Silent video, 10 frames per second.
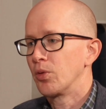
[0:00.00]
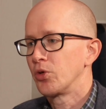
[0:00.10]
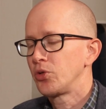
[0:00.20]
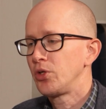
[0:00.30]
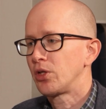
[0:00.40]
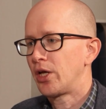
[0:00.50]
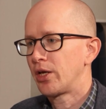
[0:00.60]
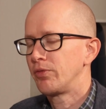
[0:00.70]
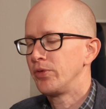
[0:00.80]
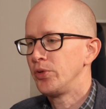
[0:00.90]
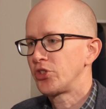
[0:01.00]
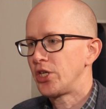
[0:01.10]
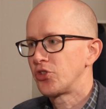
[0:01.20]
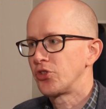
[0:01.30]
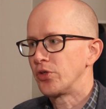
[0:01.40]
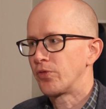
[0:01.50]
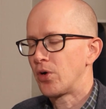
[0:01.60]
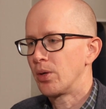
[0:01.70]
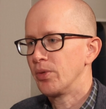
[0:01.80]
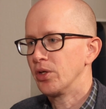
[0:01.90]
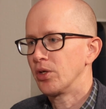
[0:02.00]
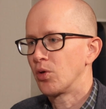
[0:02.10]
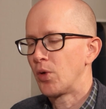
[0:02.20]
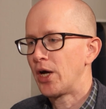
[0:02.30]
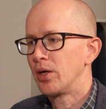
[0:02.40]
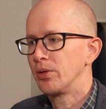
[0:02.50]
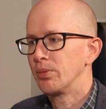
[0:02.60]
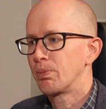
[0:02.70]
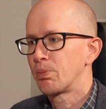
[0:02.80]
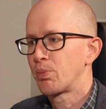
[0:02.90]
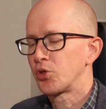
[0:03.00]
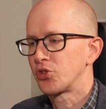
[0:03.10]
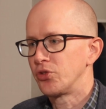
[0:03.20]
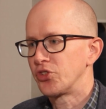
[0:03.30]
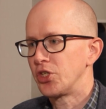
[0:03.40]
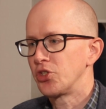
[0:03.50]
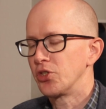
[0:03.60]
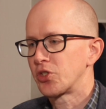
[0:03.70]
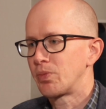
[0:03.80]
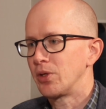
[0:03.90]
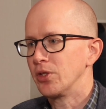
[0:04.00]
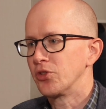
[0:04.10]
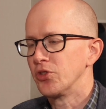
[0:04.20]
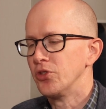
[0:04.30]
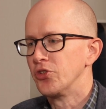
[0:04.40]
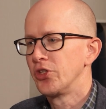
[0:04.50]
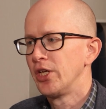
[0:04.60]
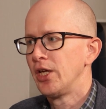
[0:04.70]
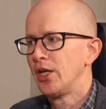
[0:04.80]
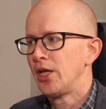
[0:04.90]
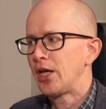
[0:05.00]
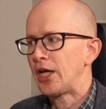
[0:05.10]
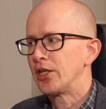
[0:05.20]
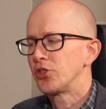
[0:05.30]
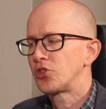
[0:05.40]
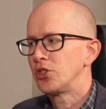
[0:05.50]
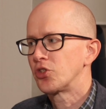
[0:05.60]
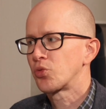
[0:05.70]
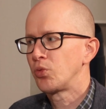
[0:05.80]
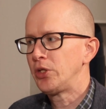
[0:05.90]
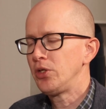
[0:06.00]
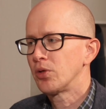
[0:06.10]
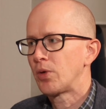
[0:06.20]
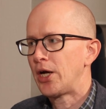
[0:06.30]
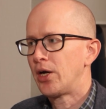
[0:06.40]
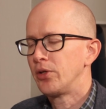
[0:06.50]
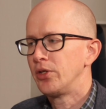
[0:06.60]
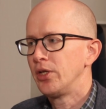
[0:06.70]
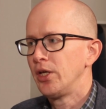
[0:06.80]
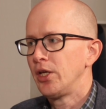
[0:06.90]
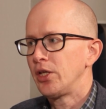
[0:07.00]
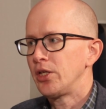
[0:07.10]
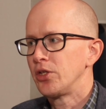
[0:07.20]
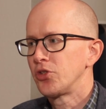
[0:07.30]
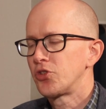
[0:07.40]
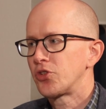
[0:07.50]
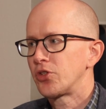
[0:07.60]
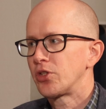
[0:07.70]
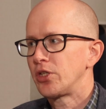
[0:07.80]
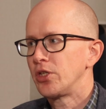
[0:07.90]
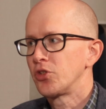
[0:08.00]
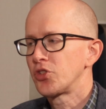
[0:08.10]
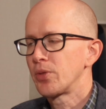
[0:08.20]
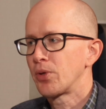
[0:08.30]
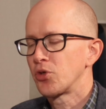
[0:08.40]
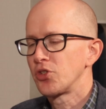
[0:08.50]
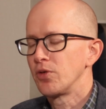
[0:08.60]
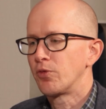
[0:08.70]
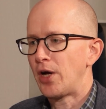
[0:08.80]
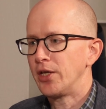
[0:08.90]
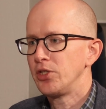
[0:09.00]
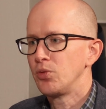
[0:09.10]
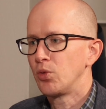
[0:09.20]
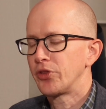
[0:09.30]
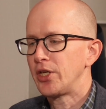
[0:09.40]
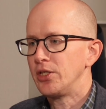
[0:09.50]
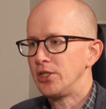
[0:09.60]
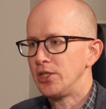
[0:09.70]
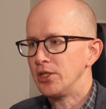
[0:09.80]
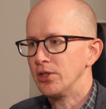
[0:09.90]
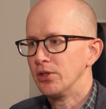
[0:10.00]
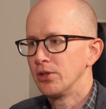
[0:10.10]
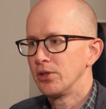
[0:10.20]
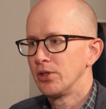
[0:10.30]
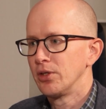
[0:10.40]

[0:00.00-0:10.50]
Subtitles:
We're doing a lot of use cases in pharma around personalization experiences, and it's really around, is the person finding what they need?